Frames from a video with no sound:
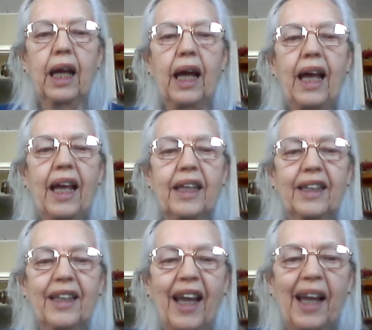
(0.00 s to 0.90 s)
Hi,
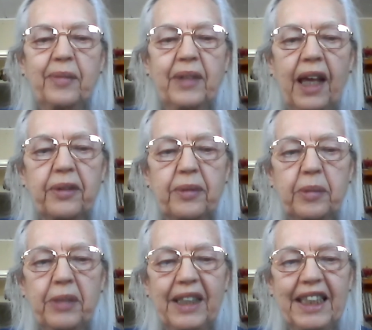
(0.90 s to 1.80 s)
I'm Katherine
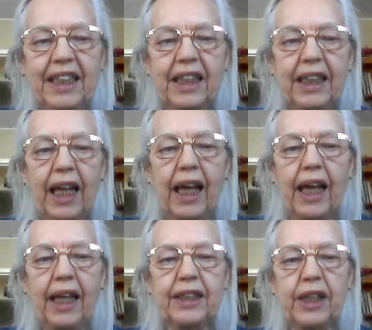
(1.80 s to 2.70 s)
Bitney,
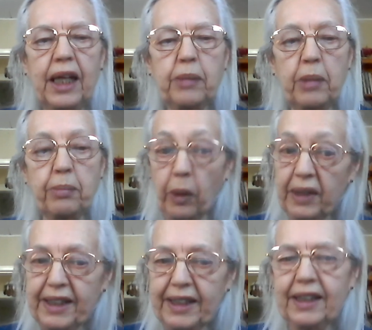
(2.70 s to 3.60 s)
and I'm a
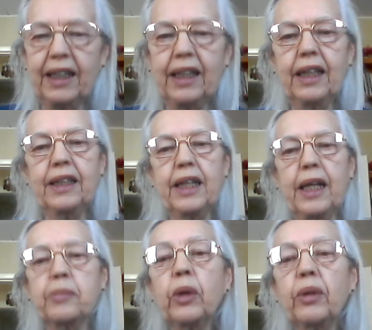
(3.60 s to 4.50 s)
poet. And
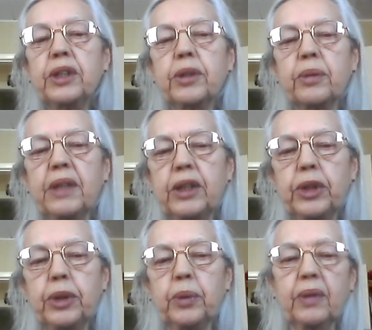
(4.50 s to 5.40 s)
I'm going to read
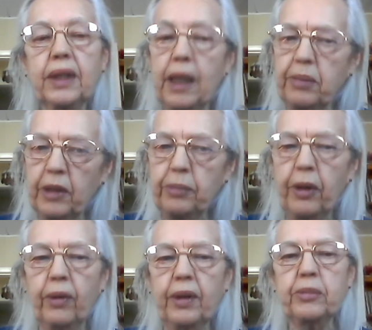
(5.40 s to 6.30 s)
you a couple of
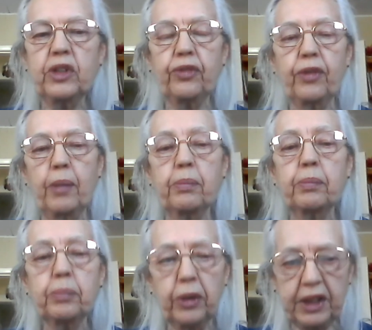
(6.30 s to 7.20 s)
poems
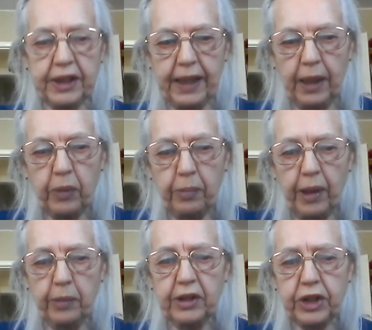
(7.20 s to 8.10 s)
from books that were
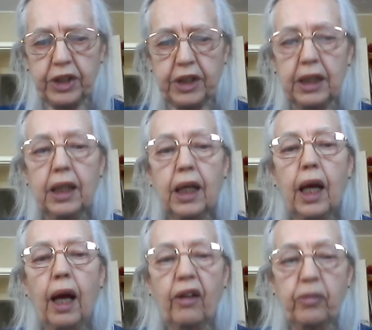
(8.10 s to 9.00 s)
published
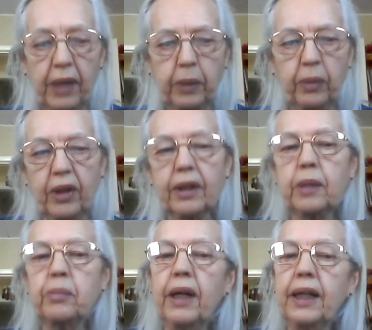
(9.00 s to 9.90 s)
of my work
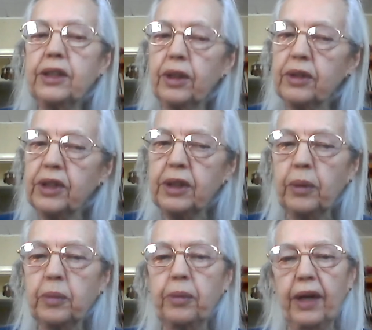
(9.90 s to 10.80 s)
by
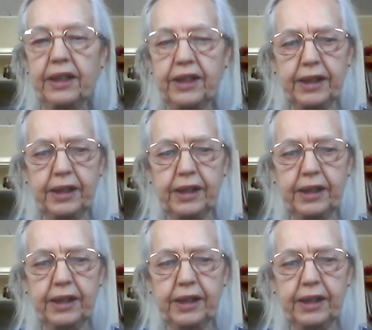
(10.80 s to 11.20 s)
Turnstone Press.